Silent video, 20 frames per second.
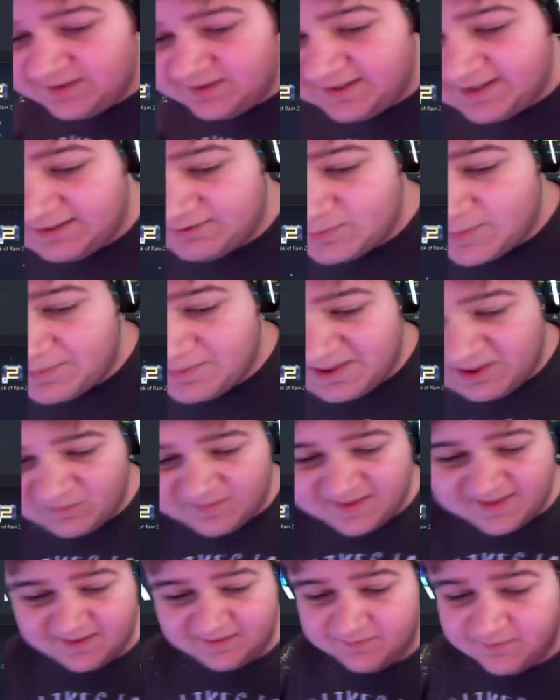You got to remember that
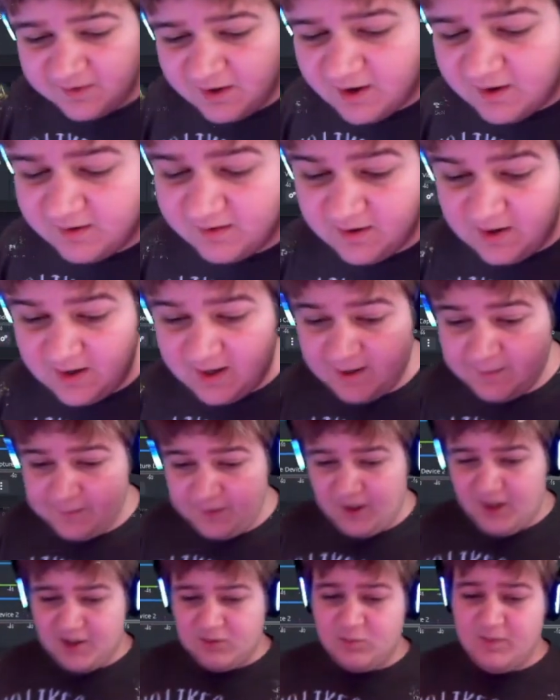within
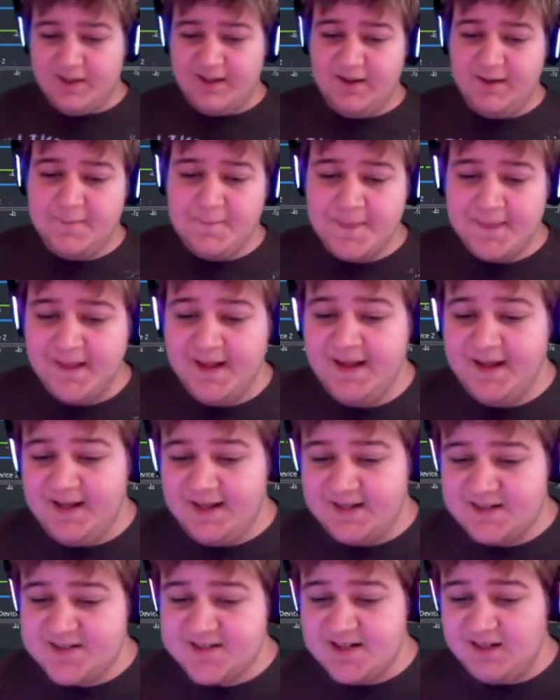hardware,
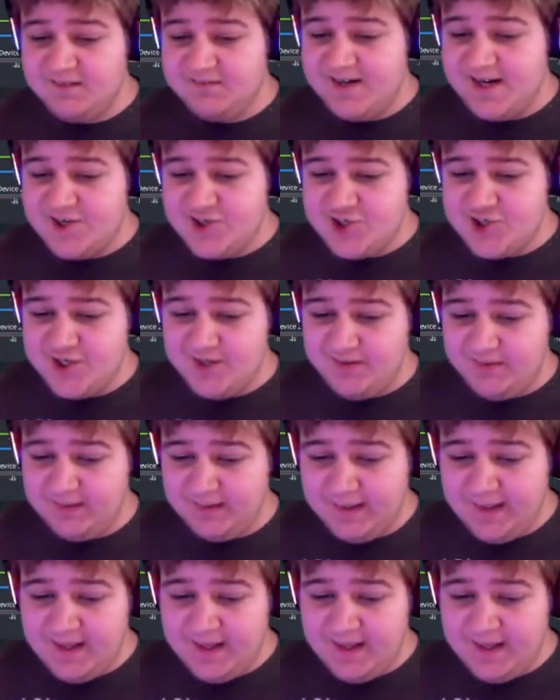acceleration,